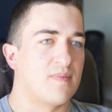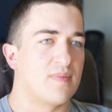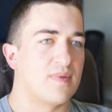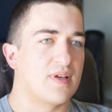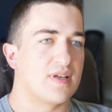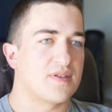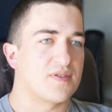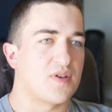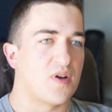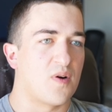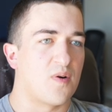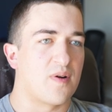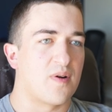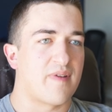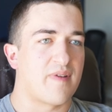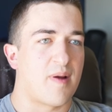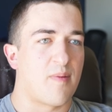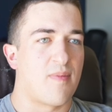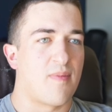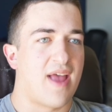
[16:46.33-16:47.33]
So if
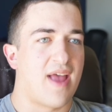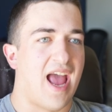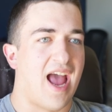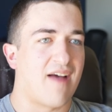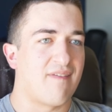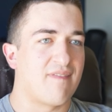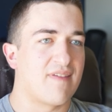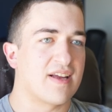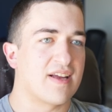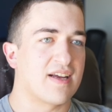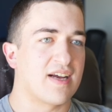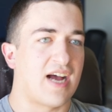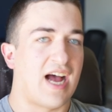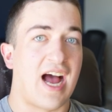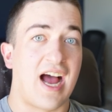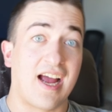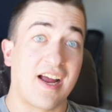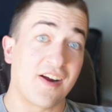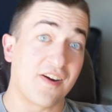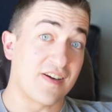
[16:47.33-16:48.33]
I'm having a
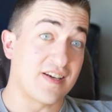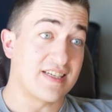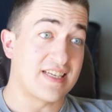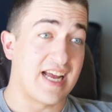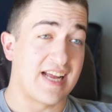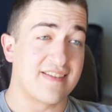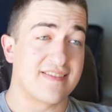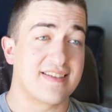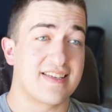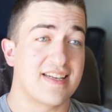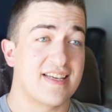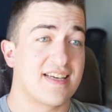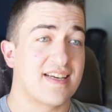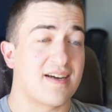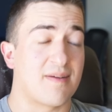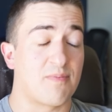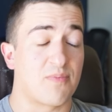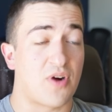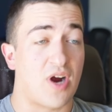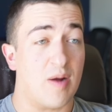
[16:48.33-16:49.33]
higher intensity,
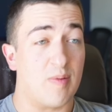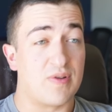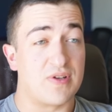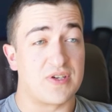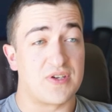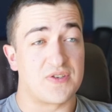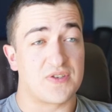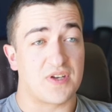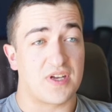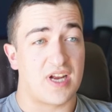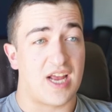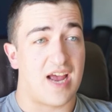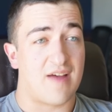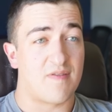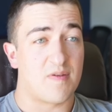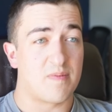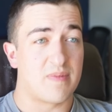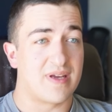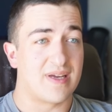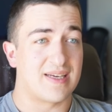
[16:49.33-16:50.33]
I'm probably just going to have
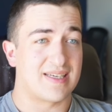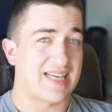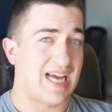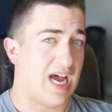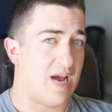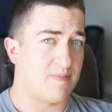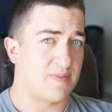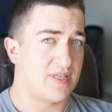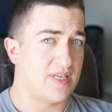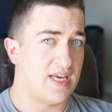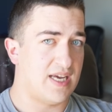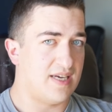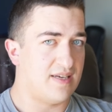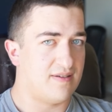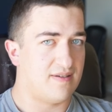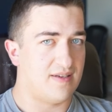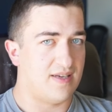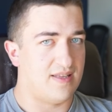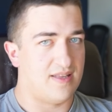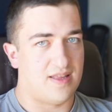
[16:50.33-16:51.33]
it be a top set
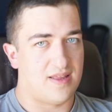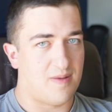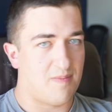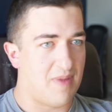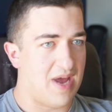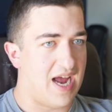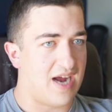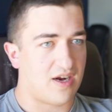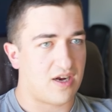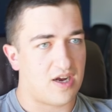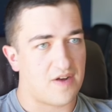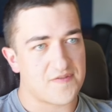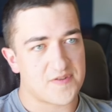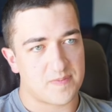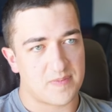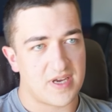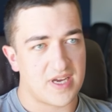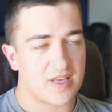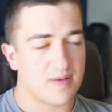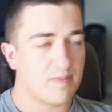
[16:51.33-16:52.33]
and then the back offs
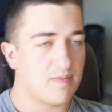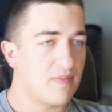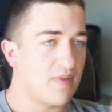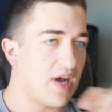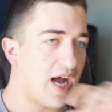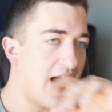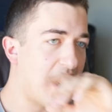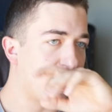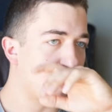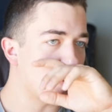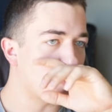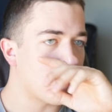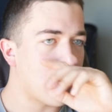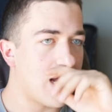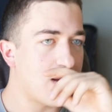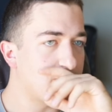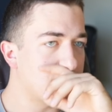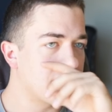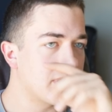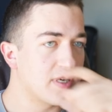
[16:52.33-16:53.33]
being higher
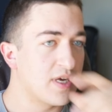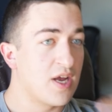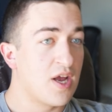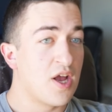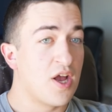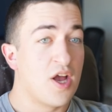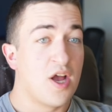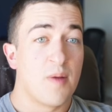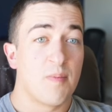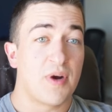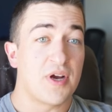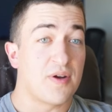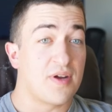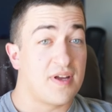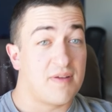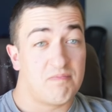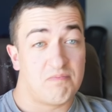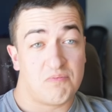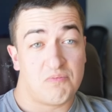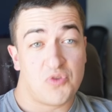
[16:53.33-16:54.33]
reps. But
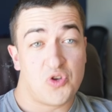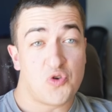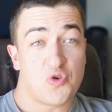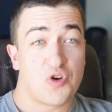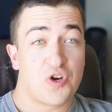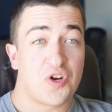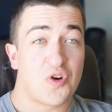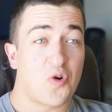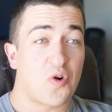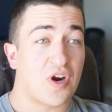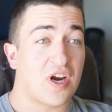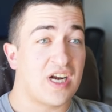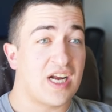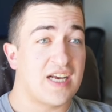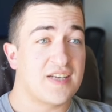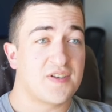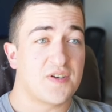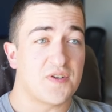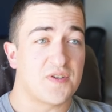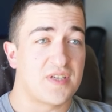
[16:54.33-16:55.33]
you could
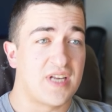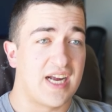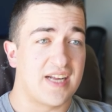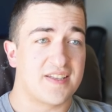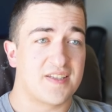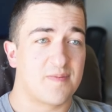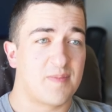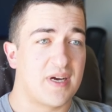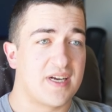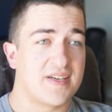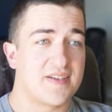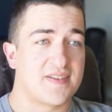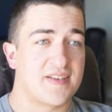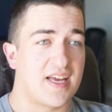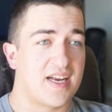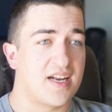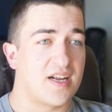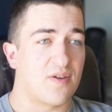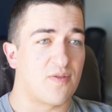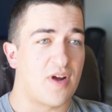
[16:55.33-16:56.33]
organize your sets by
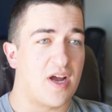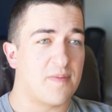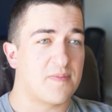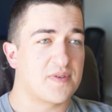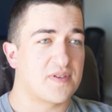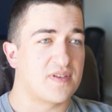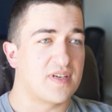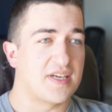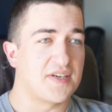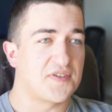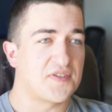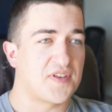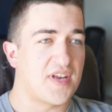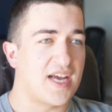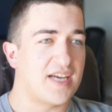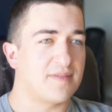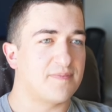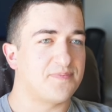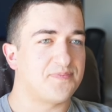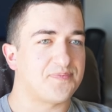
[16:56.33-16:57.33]
descending reps each
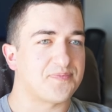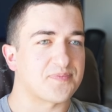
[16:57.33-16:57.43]
set.